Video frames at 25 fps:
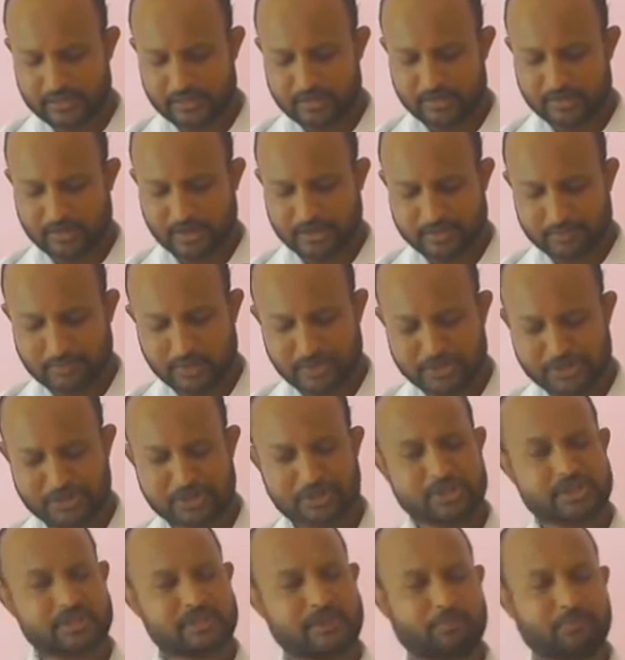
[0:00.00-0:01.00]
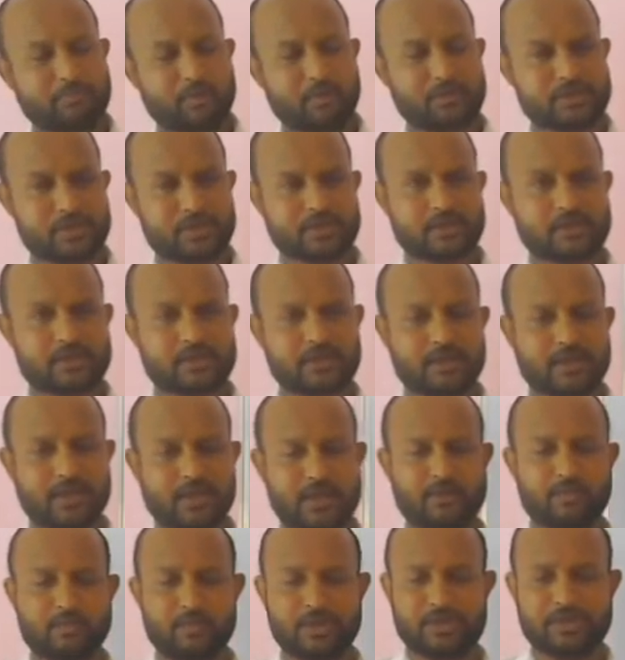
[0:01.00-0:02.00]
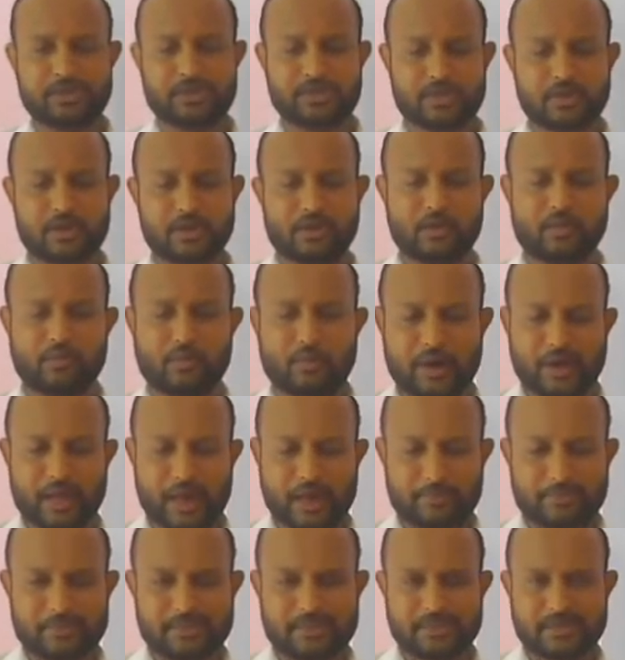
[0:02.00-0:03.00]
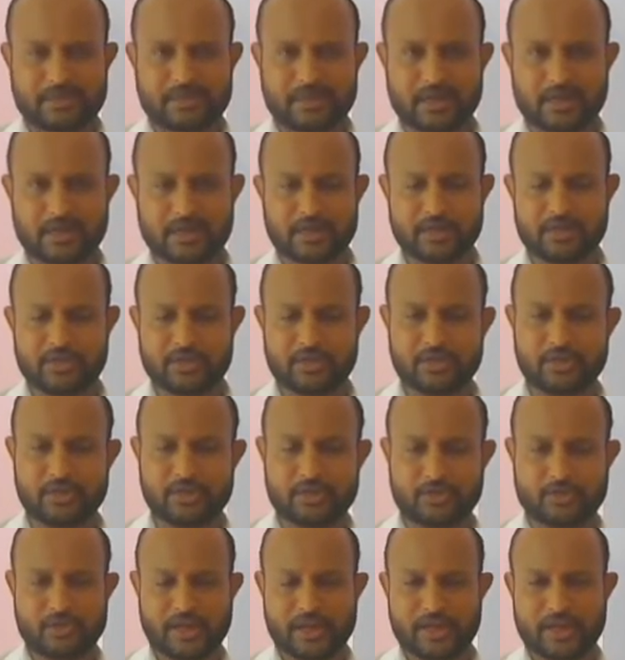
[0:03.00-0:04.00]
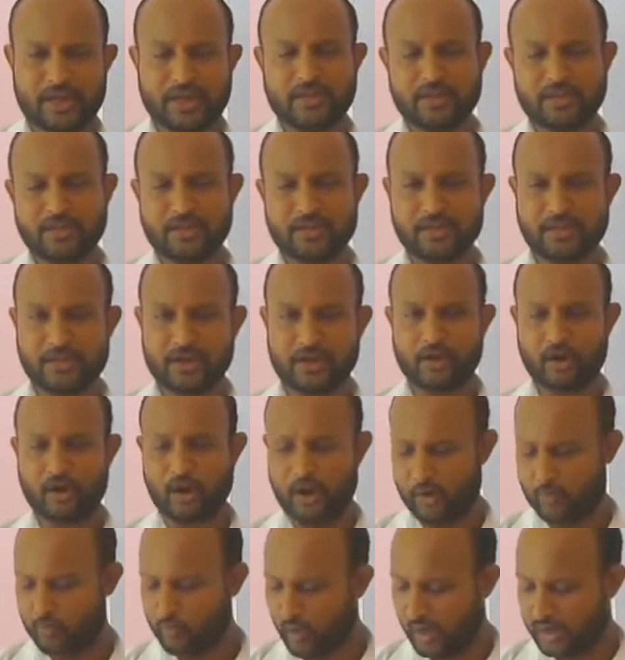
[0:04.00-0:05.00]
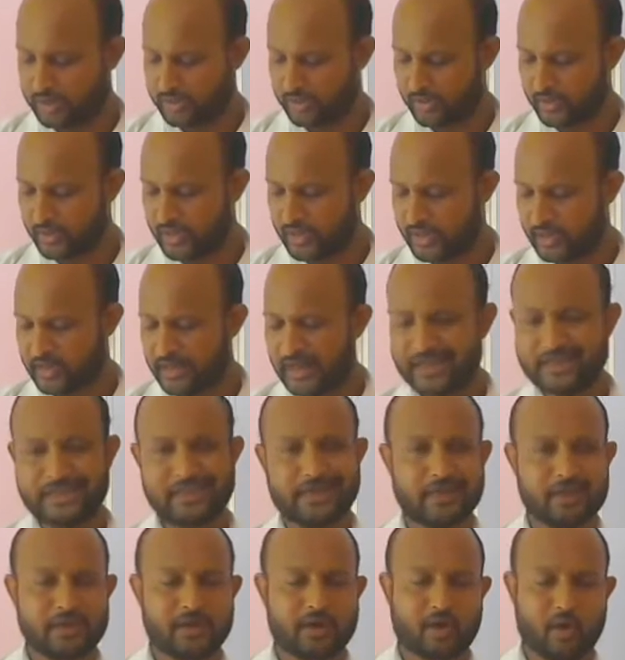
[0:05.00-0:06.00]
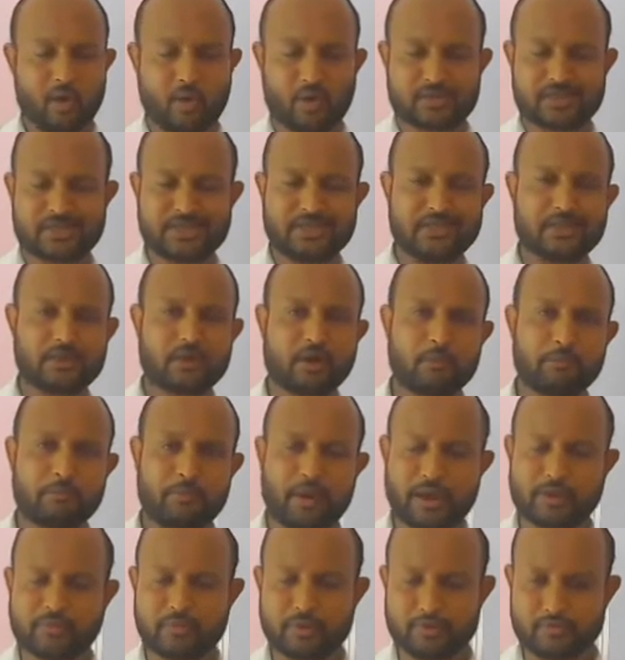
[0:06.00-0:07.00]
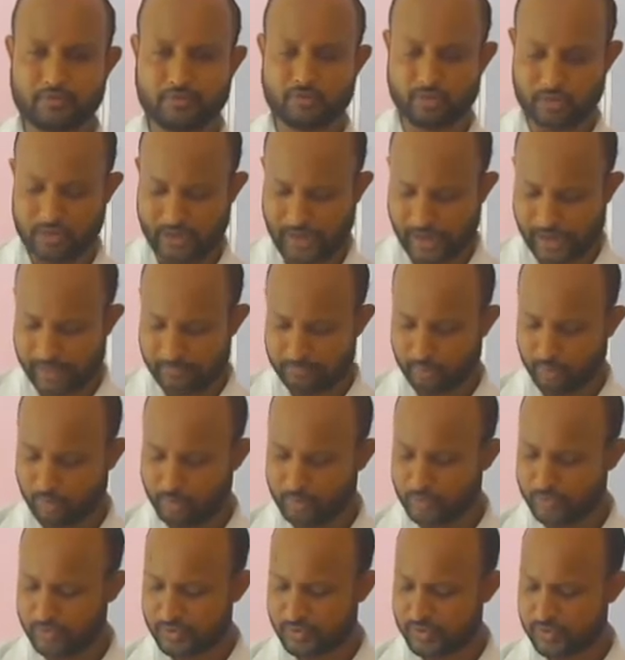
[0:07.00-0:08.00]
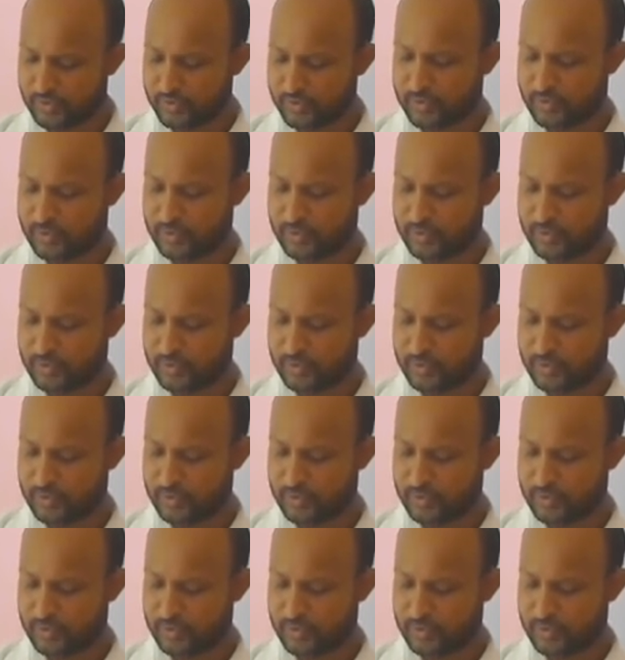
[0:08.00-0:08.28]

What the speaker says: respiration is a process in which what happens is that they used to take in air and water, letting oxygen combine with food and produce